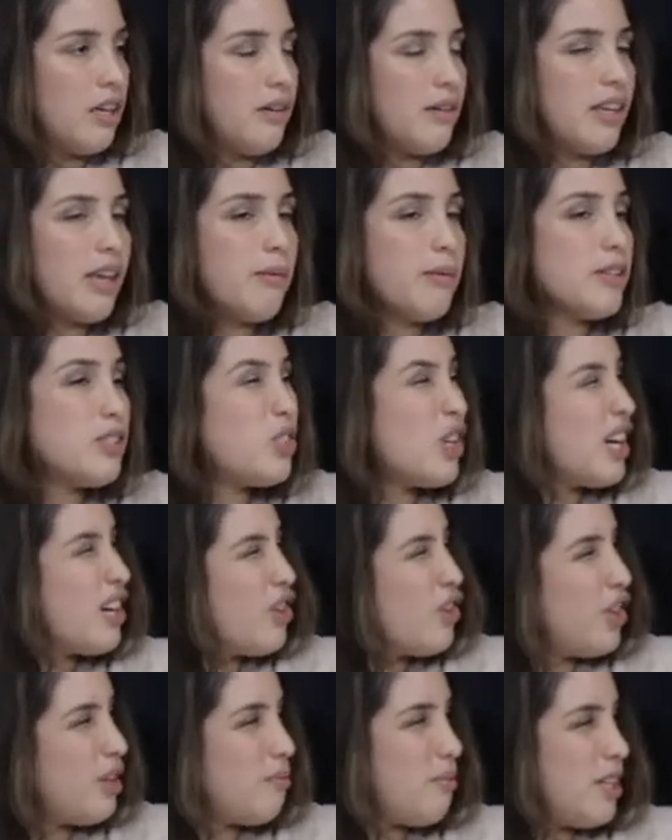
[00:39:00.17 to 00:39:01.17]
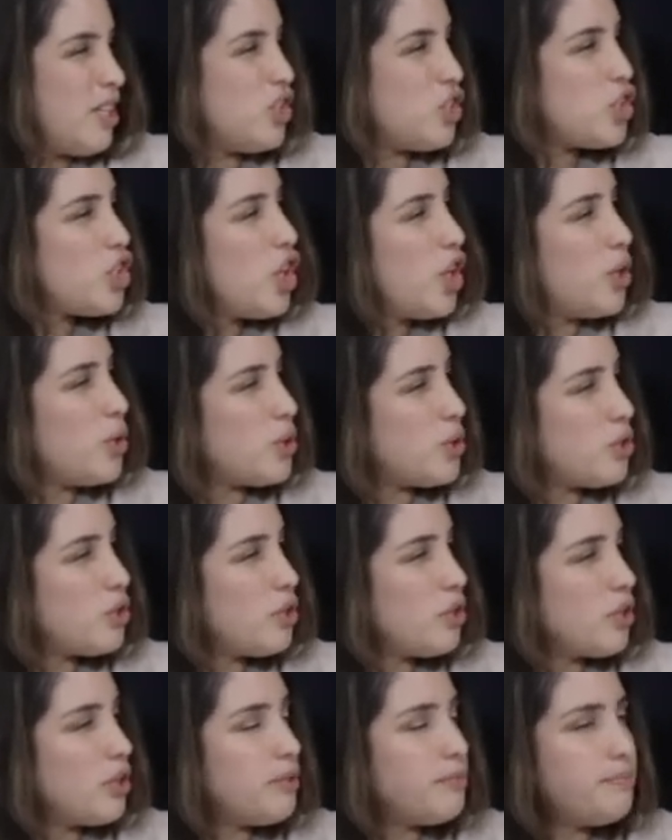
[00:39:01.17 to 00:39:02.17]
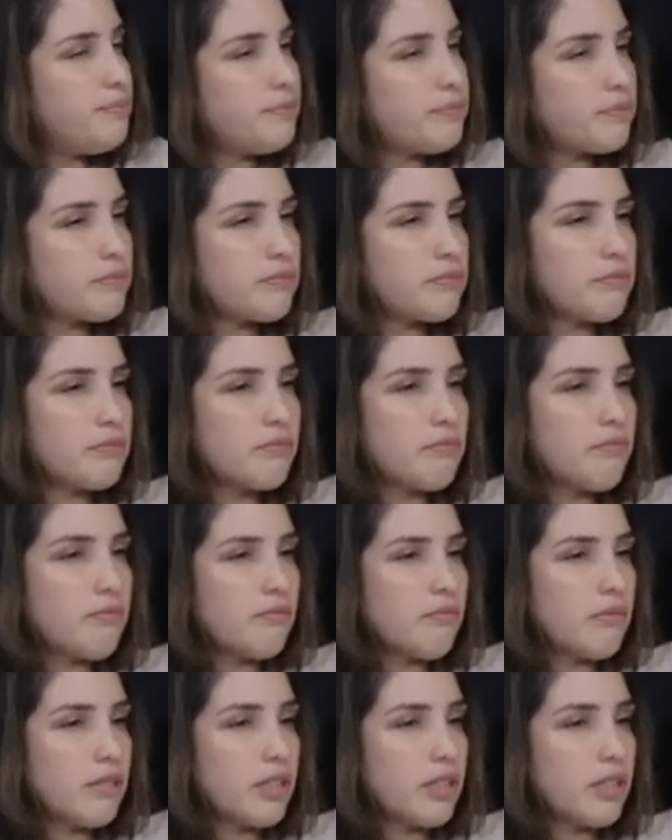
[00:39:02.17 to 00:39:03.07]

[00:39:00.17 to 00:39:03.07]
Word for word: Yeah, because there are not that many shows, you know. Mm, okay.